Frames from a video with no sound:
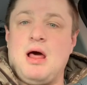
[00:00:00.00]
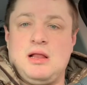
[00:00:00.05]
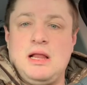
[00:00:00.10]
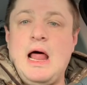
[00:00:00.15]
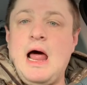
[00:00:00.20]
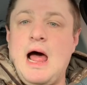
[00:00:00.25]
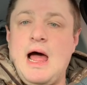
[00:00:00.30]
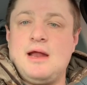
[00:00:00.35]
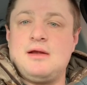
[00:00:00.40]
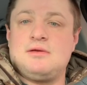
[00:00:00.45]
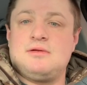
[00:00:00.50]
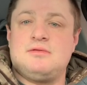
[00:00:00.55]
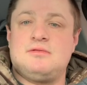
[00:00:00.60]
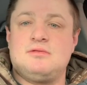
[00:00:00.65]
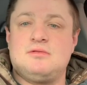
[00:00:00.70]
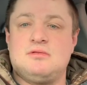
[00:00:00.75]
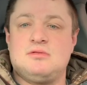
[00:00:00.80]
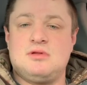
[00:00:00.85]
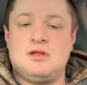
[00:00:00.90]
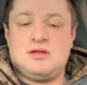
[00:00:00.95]
a lot.
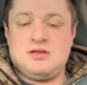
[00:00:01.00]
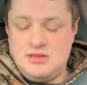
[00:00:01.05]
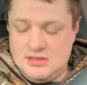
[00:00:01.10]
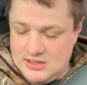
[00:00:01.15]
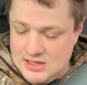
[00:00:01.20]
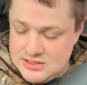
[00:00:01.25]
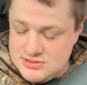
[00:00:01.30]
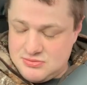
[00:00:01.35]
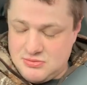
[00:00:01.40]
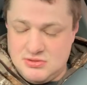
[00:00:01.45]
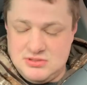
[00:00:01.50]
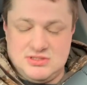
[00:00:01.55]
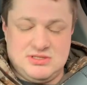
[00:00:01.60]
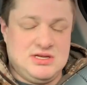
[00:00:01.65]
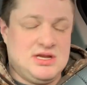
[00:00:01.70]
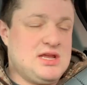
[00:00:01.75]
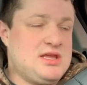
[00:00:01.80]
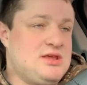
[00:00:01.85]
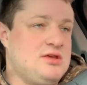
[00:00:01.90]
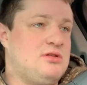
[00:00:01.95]
That's
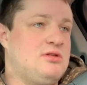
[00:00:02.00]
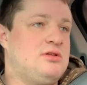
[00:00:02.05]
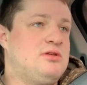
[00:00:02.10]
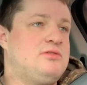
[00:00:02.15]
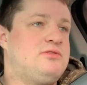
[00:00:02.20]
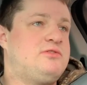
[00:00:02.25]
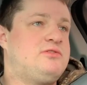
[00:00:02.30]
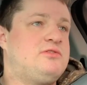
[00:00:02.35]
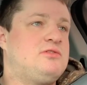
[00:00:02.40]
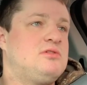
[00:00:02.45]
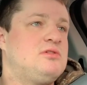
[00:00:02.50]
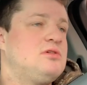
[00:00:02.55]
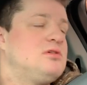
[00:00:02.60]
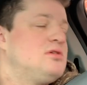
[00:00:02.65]
ridiculous.